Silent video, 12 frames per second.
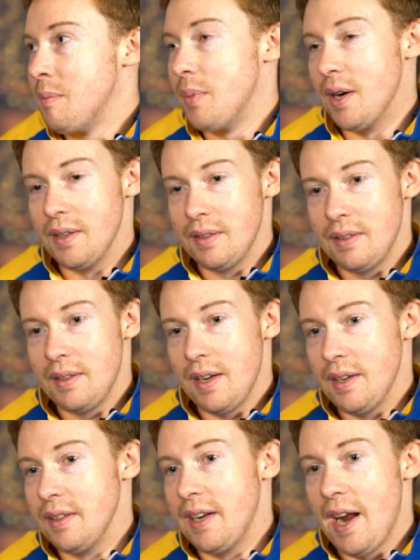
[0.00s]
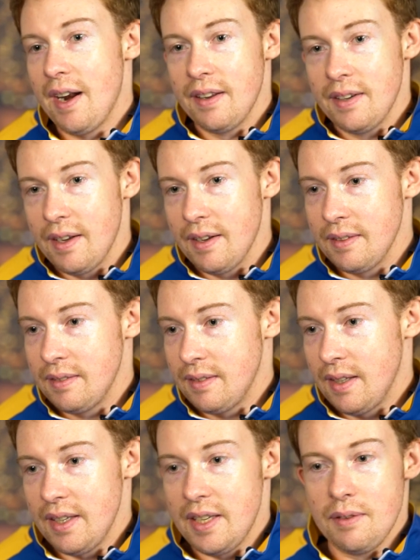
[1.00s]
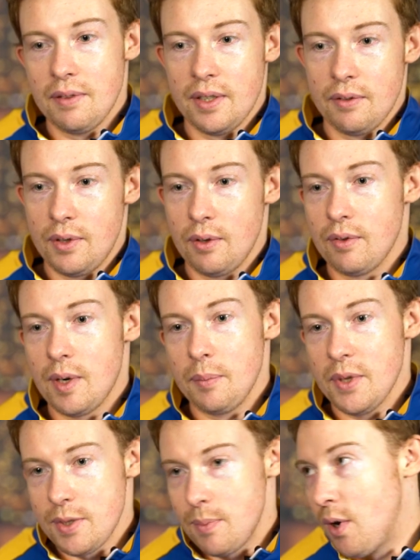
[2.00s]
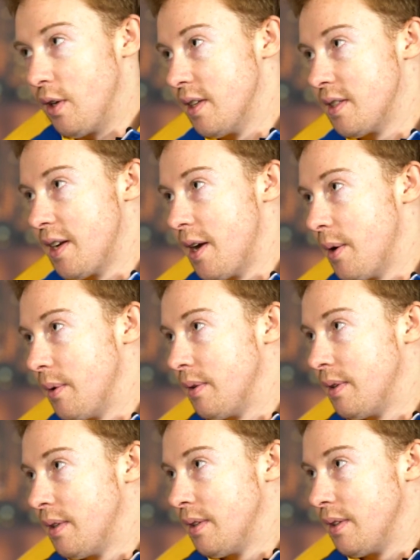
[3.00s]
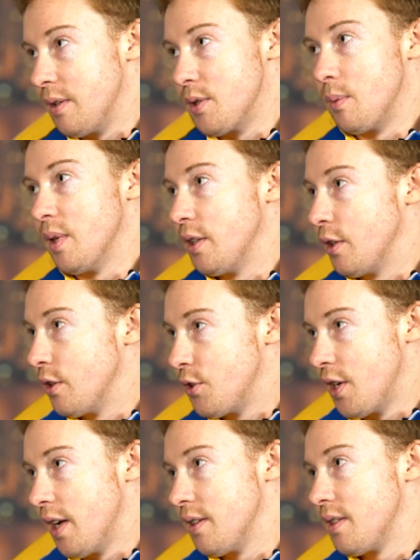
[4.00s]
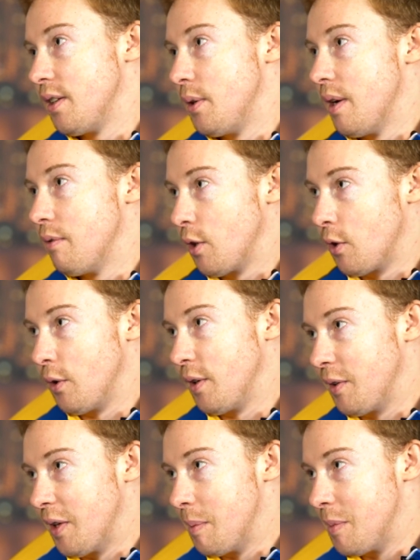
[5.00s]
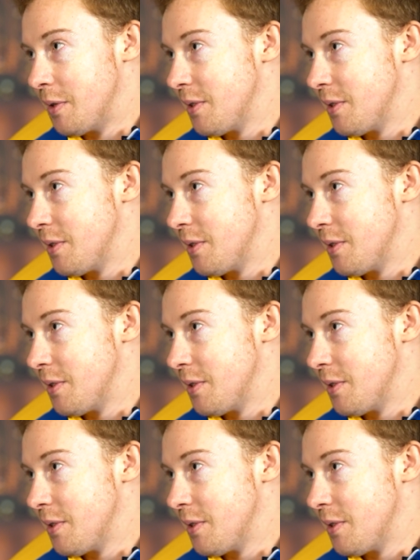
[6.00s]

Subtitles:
But in Canada, like even if you're from the smallest town, there's a really good chance that you have a curling club.